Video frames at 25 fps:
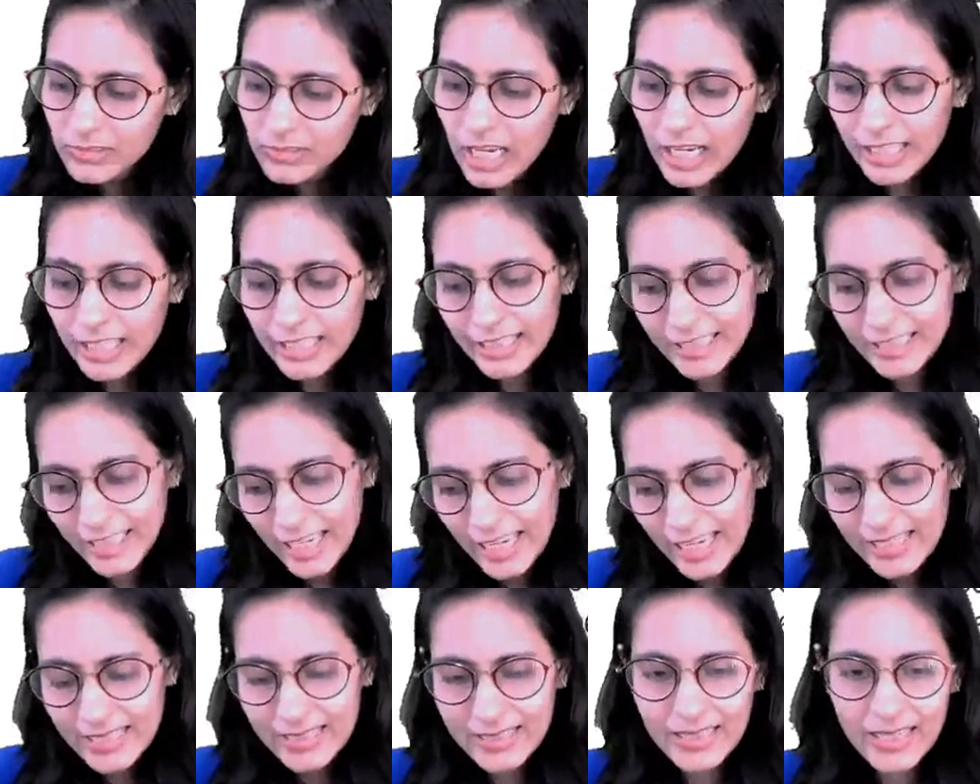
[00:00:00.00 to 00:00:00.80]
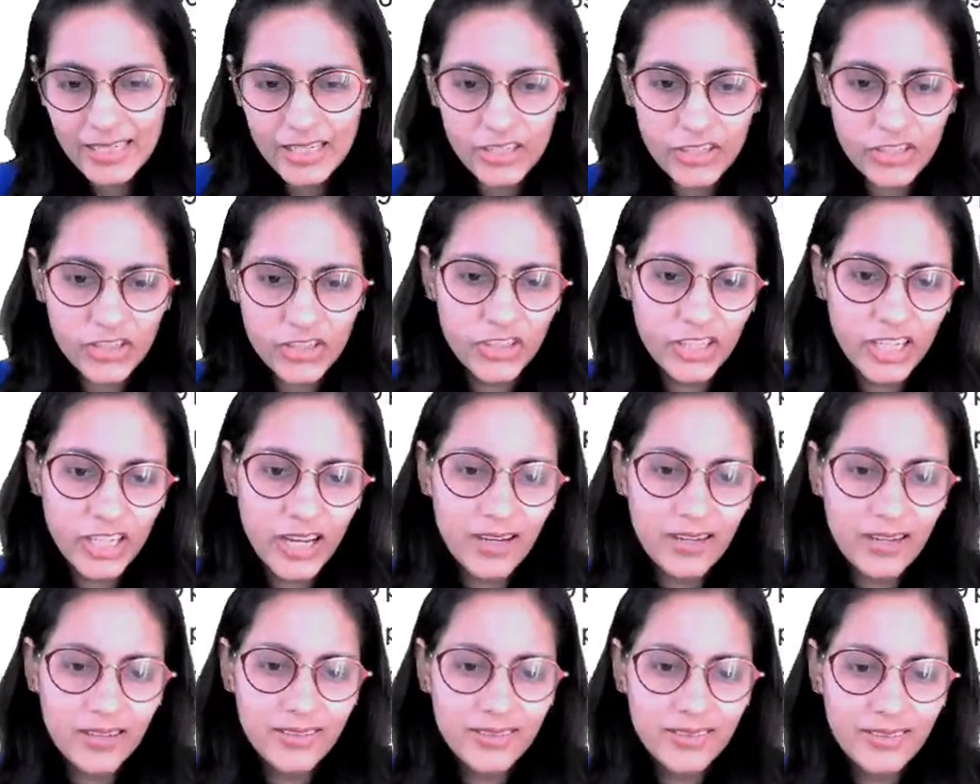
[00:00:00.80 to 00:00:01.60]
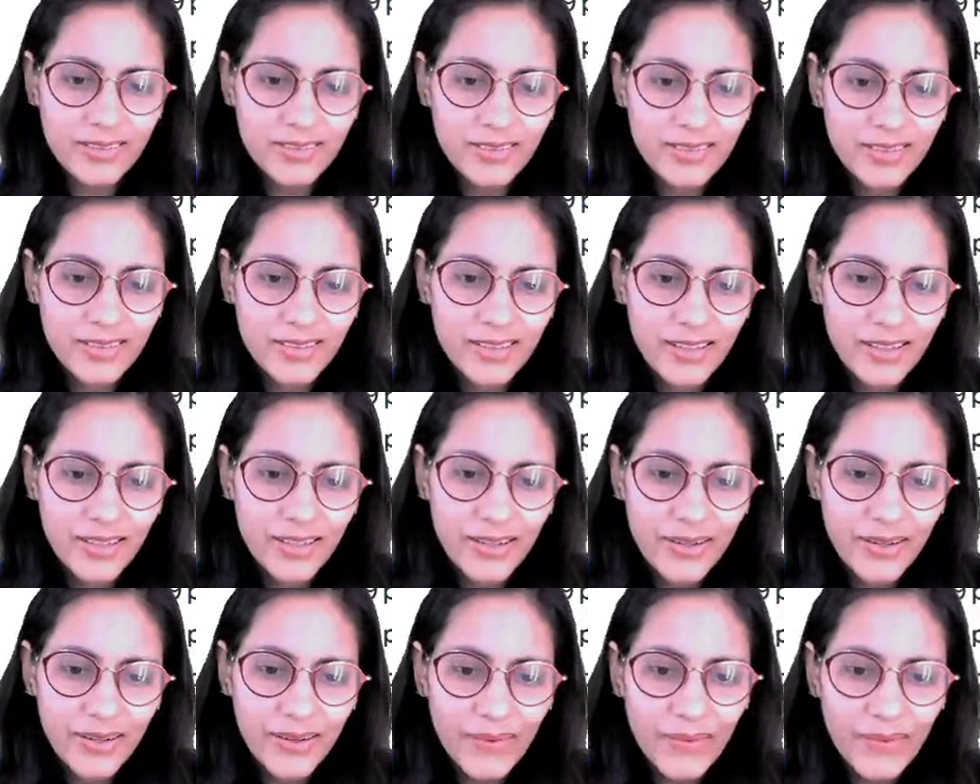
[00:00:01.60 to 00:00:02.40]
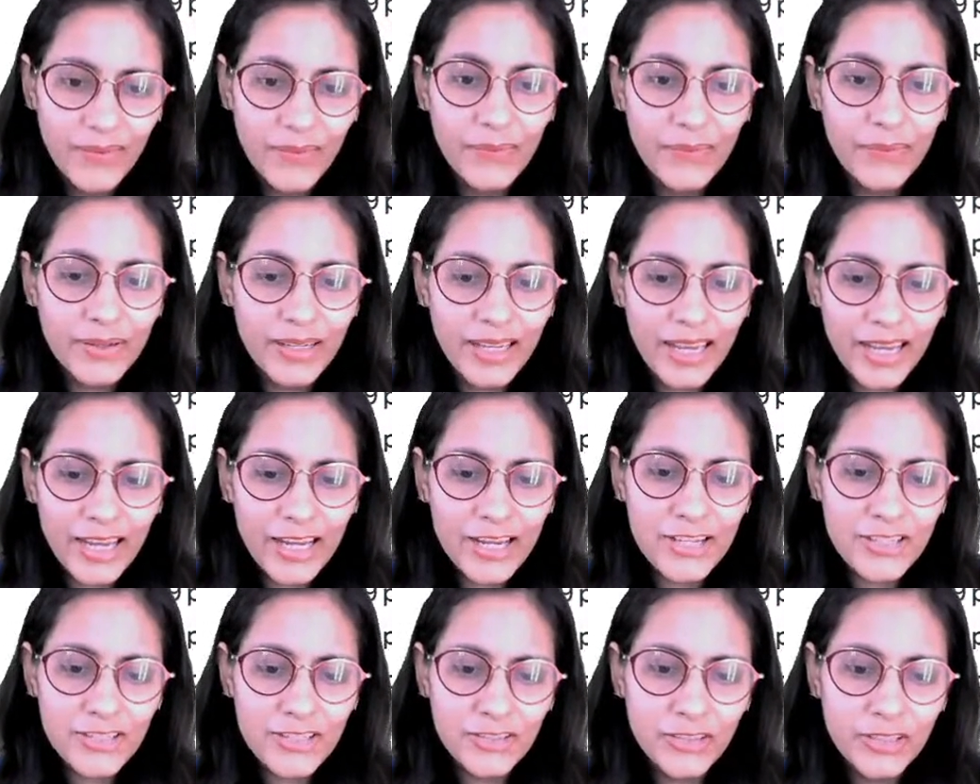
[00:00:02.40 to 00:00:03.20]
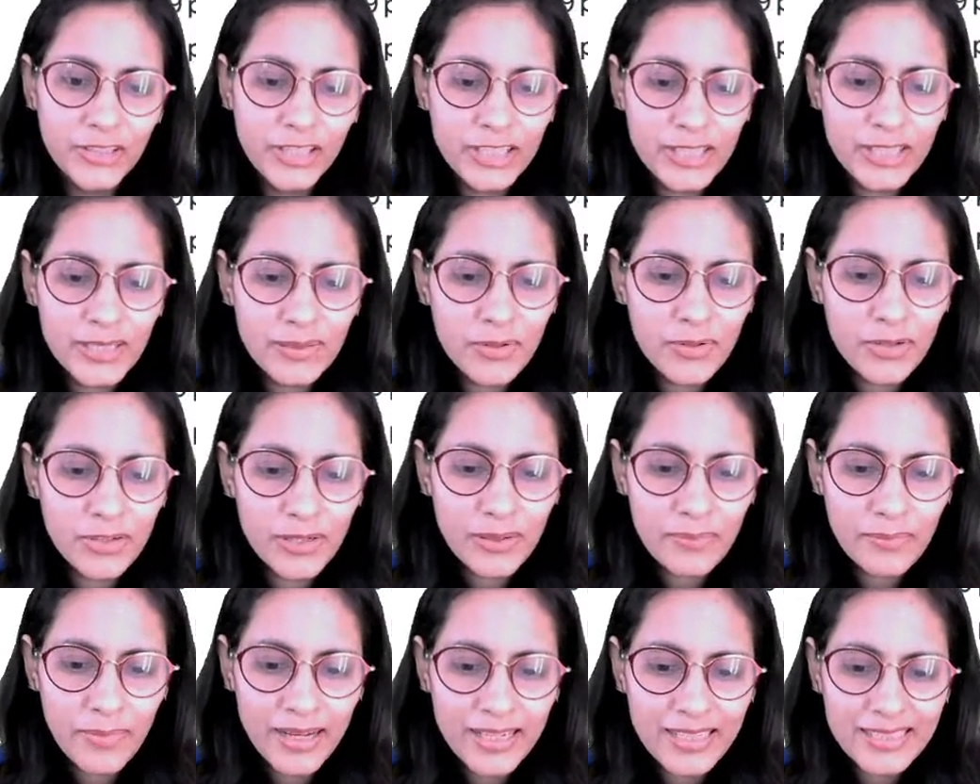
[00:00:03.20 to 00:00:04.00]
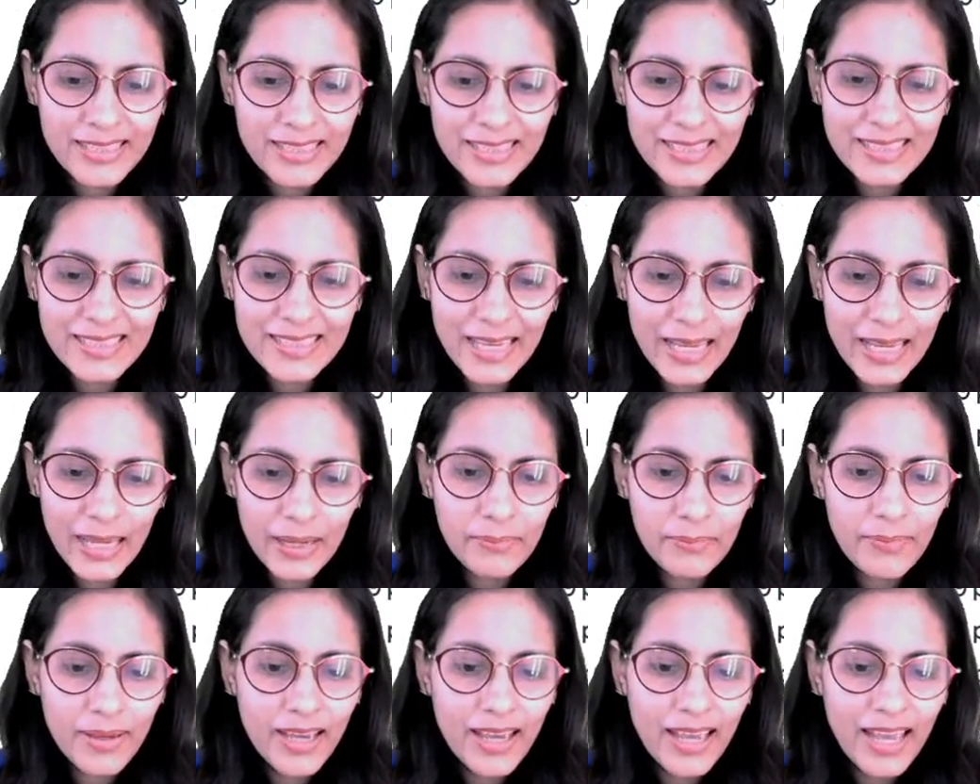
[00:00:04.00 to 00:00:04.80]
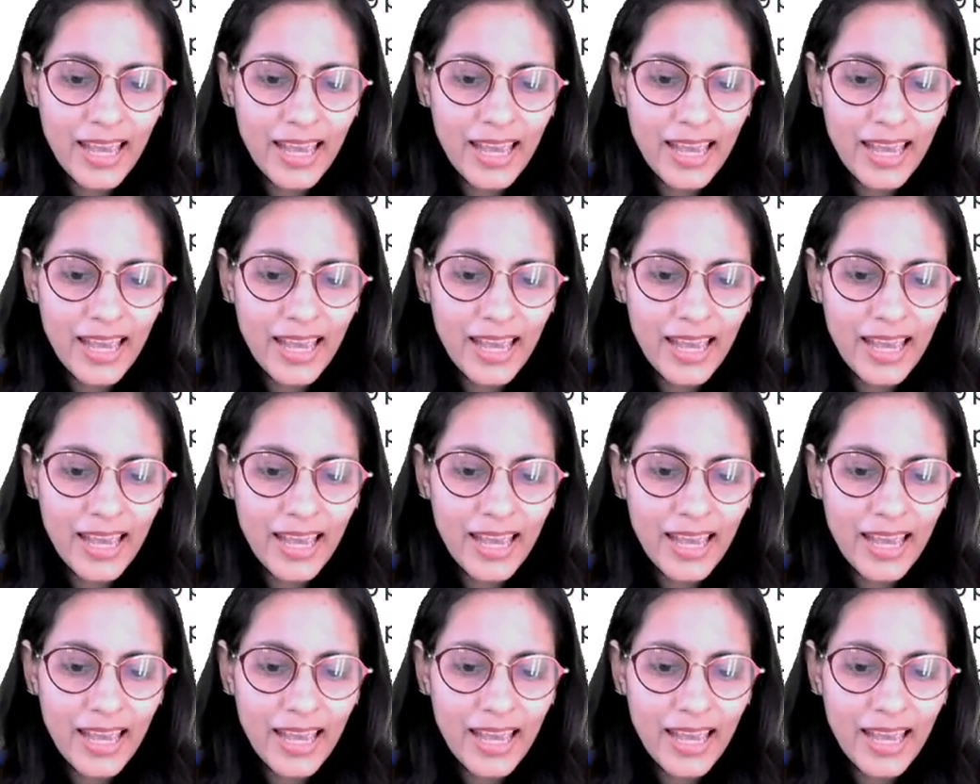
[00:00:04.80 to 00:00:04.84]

Yes, Arshia. Okay, so leaderboard remains the same.